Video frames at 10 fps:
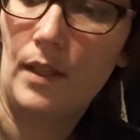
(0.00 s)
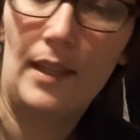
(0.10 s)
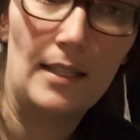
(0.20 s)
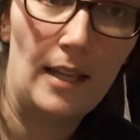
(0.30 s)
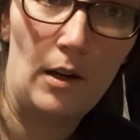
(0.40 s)

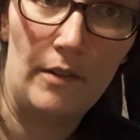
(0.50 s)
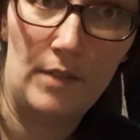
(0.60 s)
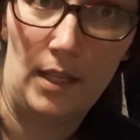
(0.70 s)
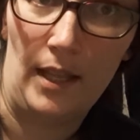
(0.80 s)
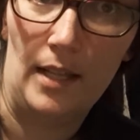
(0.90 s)
That's how I've
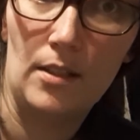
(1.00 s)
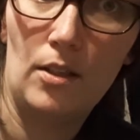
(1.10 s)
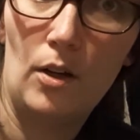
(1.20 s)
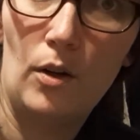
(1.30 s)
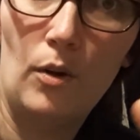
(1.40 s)
done that.
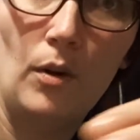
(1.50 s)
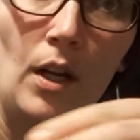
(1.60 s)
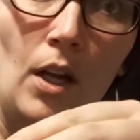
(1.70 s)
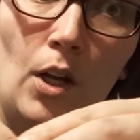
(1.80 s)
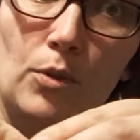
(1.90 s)
So
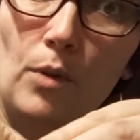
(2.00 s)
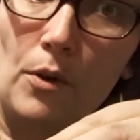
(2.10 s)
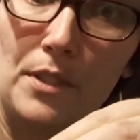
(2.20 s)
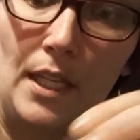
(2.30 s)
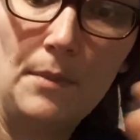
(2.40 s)

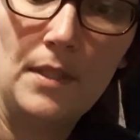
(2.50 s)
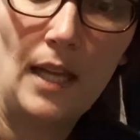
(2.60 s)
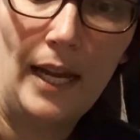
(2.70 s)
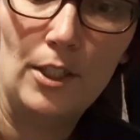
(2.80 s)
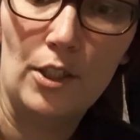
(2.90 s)
rose hips,
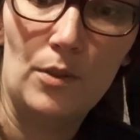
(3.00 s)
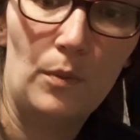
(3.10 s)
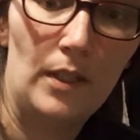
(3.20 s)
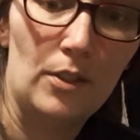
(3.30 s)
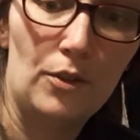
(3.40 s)
I just
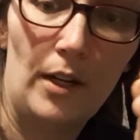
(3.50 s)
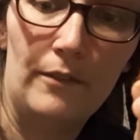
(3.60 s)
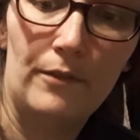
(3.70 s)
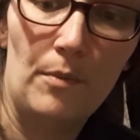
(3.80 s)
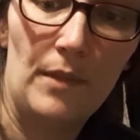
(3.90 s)
went
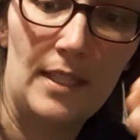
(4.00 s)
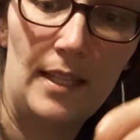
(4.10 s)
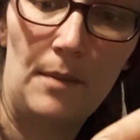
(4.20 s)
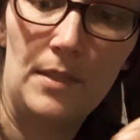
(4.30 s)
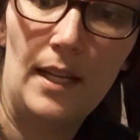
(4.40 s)
straight from the
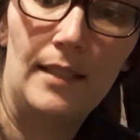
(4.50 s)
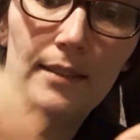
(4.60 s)
same size